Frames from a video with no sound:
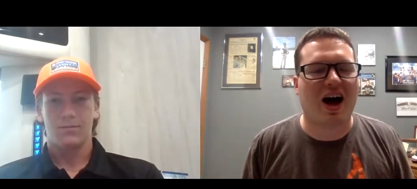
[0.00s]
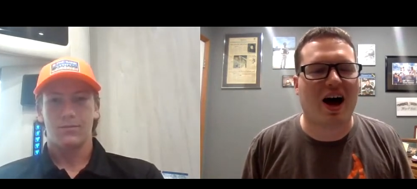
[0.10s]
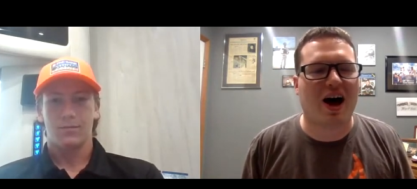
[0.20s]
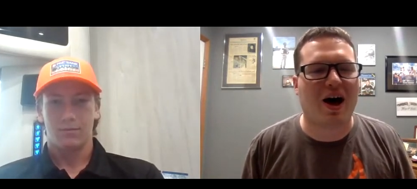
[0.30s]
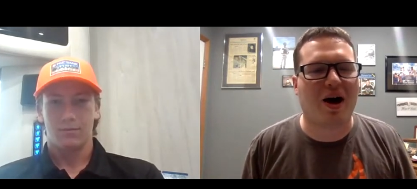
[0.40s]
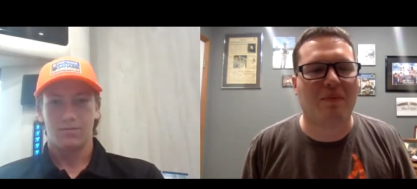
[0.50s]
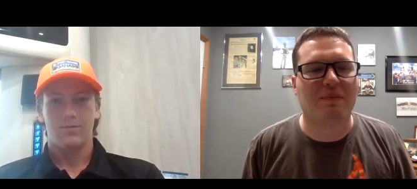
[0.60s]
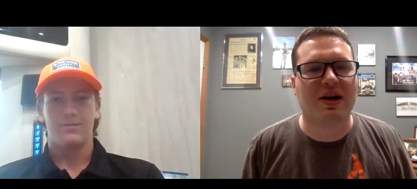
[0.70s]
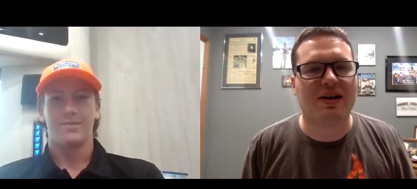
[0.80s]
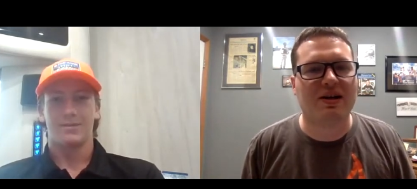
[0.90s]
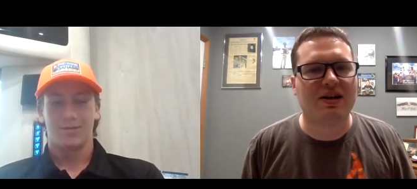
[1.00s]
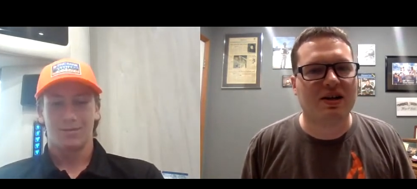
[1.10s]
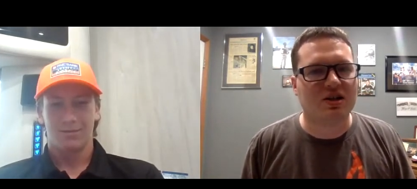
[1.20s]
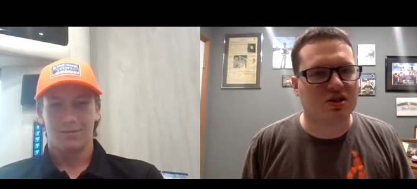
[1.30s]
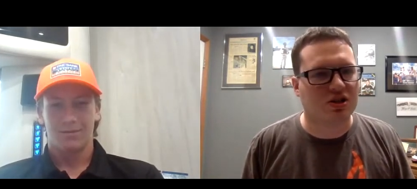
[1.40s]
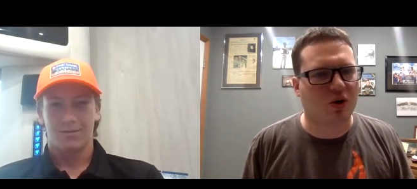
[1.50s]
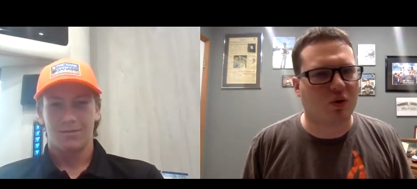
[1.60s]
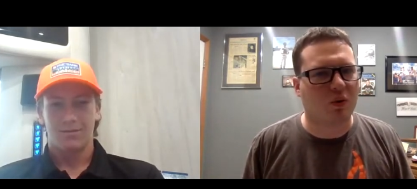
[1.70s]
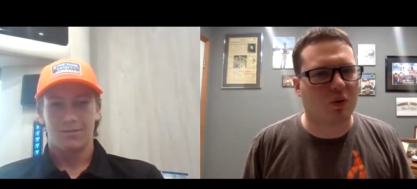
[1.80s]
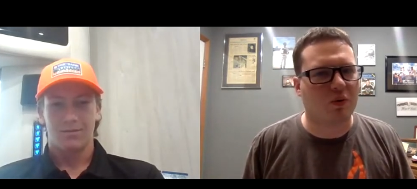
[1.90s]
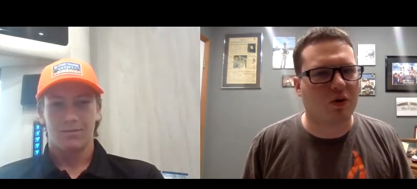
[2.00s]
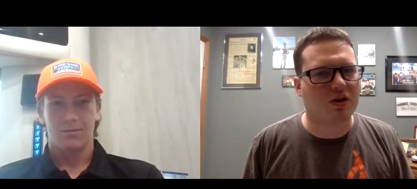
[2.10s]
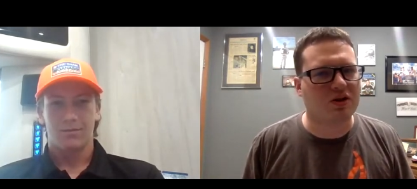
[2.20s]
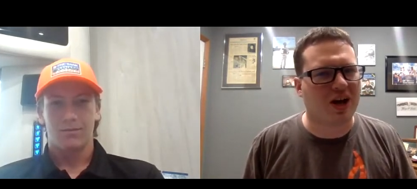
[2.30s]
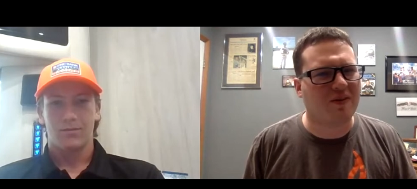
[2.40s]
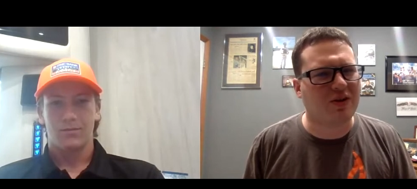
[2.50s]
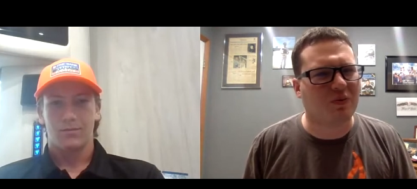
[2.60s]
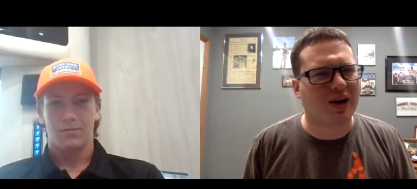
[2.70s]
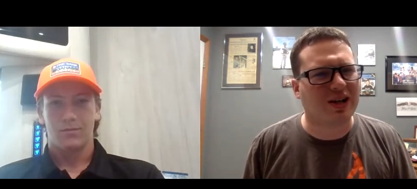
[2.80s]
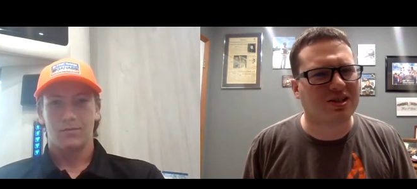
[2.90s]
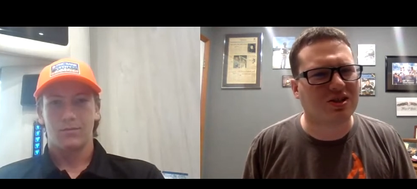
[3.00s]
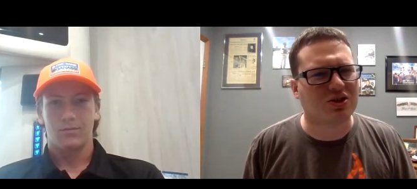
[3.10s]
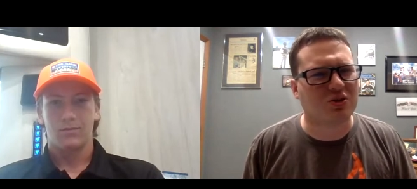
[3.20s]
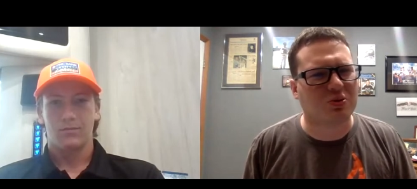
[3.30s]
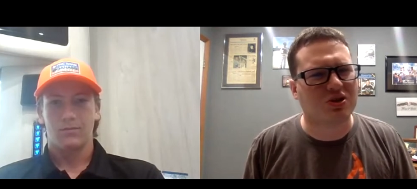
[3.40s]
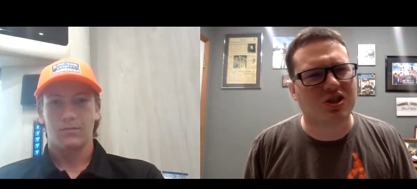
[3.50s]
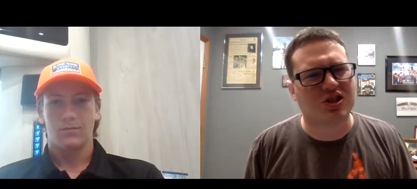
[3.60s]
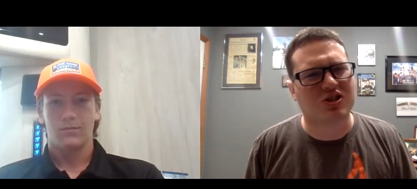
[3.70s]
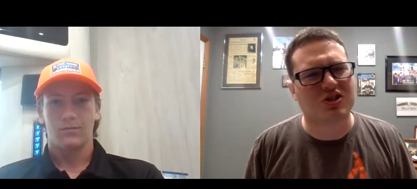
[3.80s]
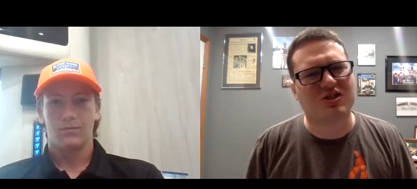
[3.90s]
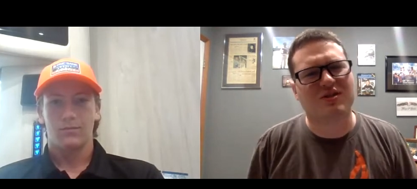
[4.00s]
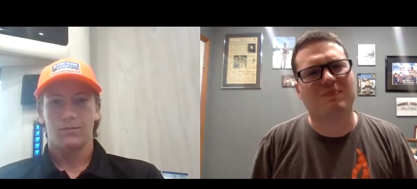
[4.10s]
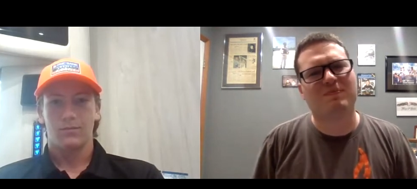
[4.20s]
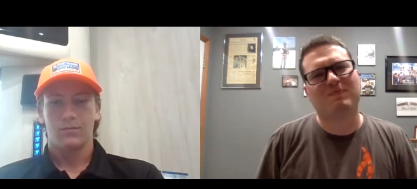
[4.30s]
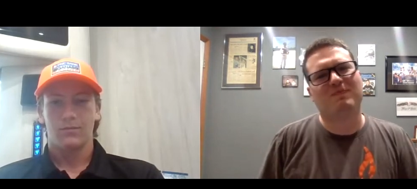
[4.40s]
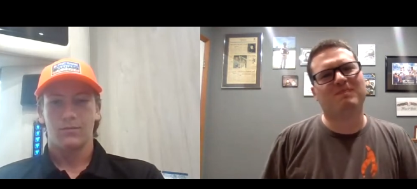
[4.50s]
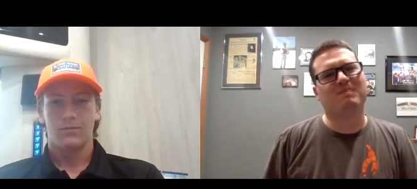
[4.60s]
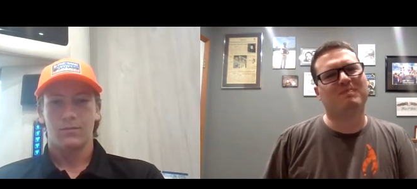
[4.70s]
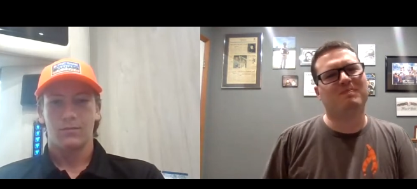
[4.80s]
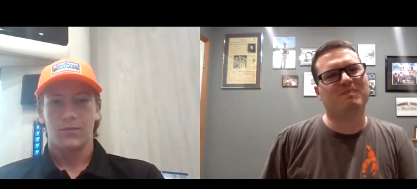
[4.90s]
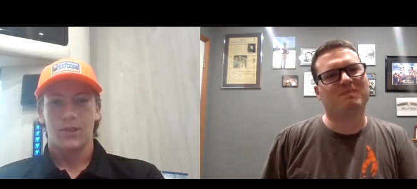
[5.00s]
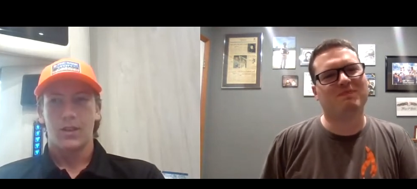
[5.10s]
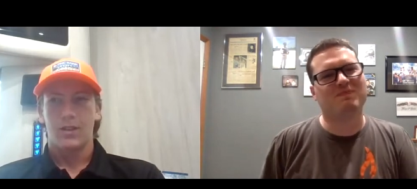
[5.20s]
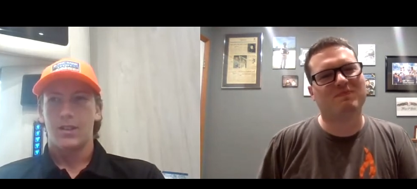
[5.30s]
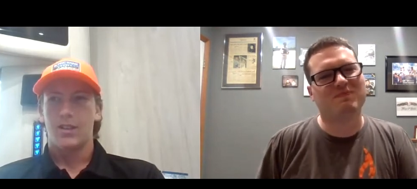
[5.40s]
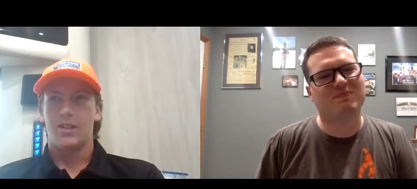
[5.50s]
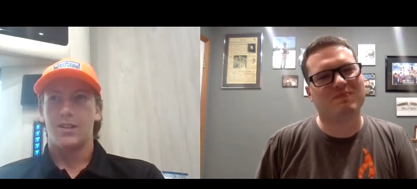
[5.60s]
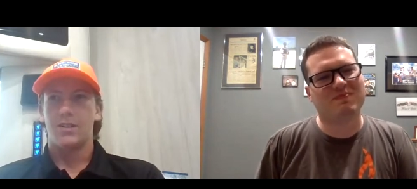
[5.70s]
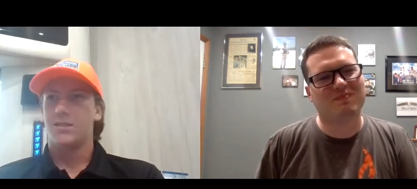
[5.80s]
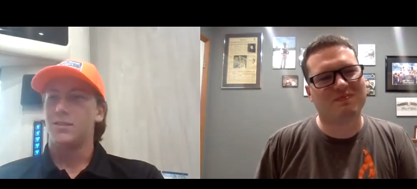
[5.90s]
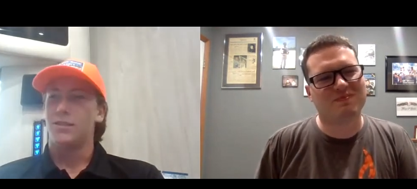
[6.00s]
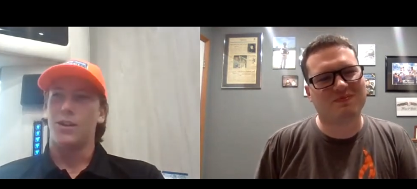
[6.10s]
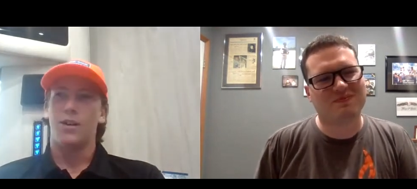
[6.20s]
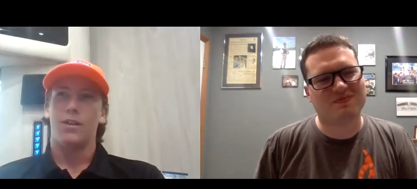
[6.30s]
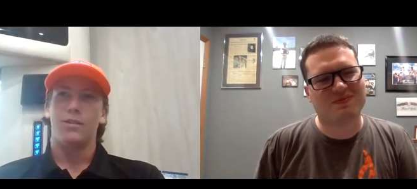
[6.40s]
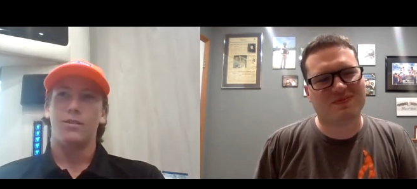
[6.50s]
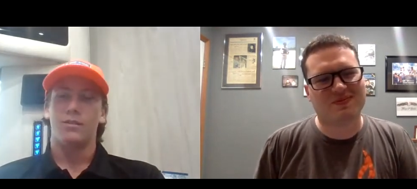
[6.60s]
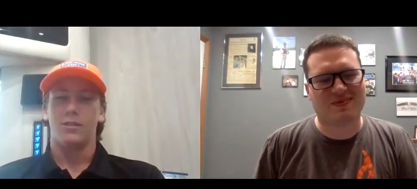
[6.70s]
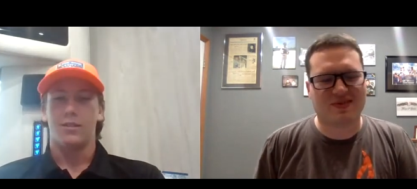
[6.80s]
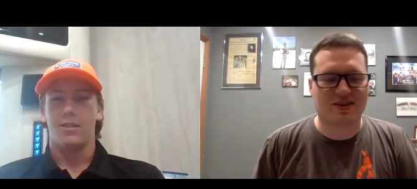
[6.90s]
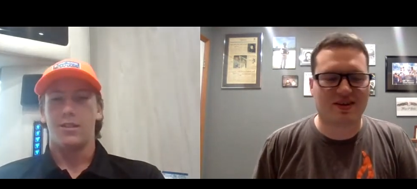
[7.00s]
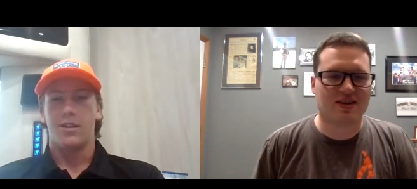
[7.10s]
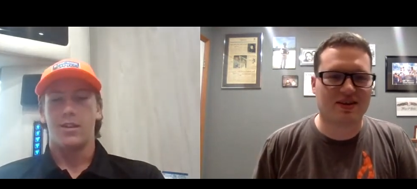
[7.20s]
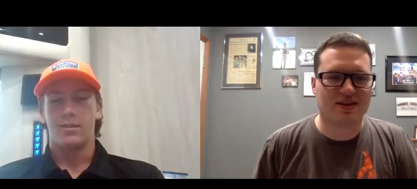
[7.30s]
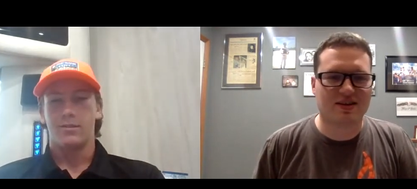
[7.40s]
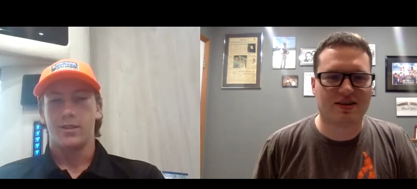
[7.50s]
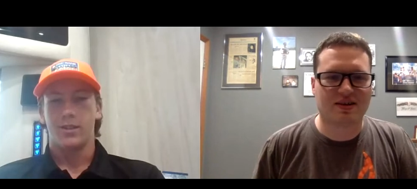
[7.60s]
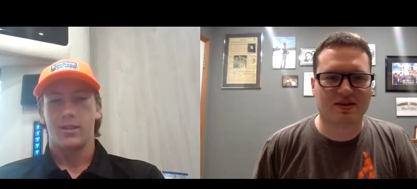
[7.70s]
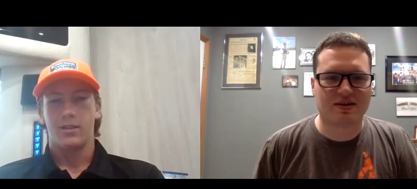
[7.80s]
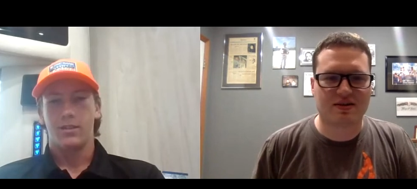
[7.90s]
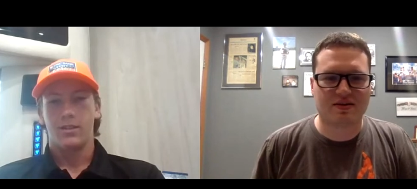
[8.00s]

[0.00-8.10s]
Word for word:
Speaker 1: Um, so, do you have any racing superstitions?
Speaker 2: Uh, no, no, I don't really